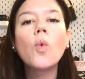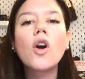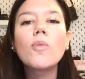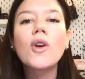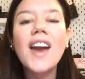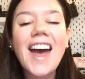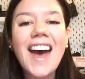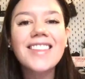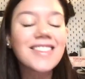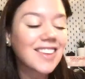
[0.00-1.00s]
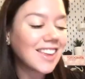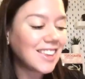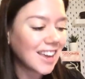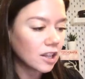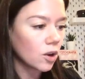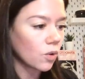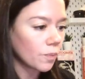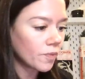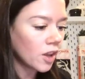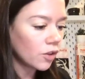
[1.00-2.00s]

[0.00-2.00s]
Warmer adds yellow.